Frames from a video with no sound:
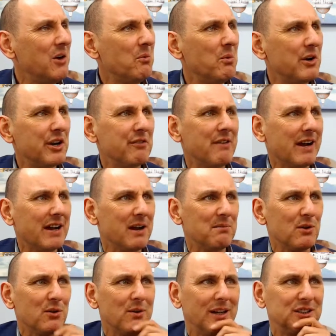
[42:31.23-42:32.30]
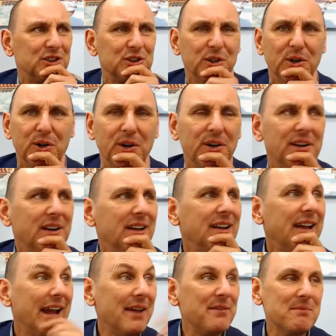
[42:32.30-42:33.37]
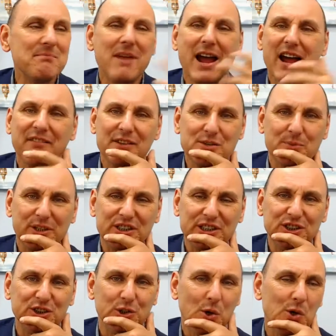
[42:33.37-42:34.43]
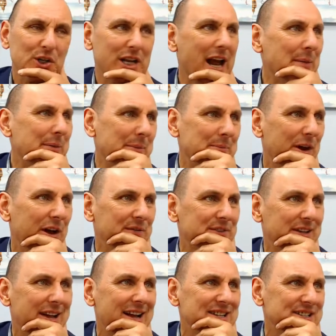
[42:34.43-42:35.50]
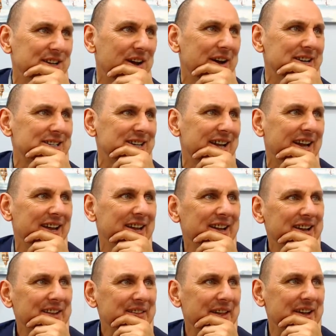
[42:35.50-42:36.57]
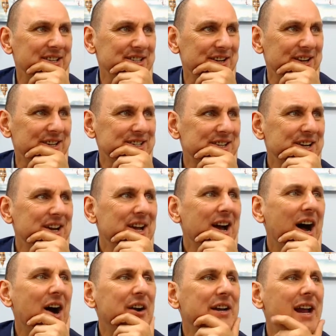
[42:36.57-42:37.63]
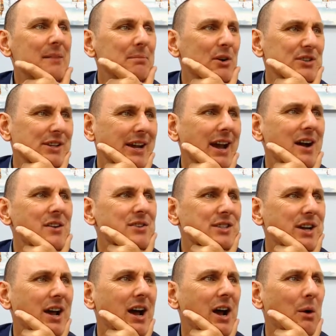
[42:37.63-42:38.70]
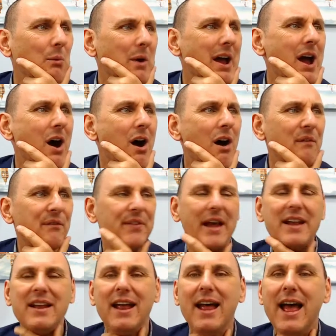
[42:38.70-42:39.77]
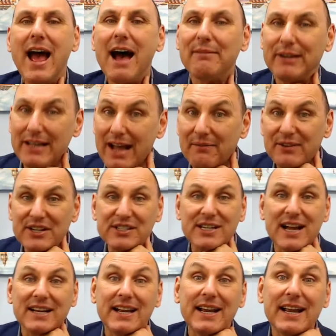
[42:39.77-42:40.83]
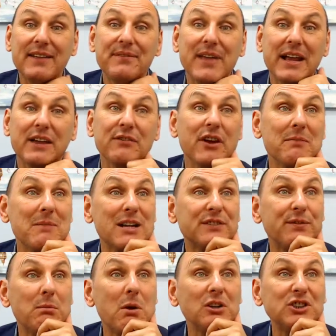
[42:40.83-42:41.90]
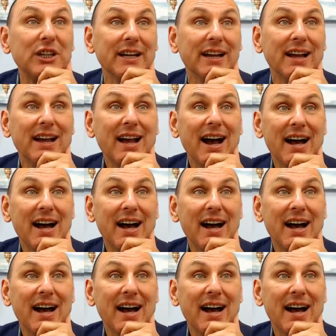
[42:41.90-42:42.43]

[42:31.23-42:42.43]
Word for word: What do you reckon? I'm not quite sure. Even Mary's wishing Jordan happy birthday. That's nice, isn't it? That's nice. Okay, boys and girls, we're off then. Have a lovely Sunday. Thank you very much for watching.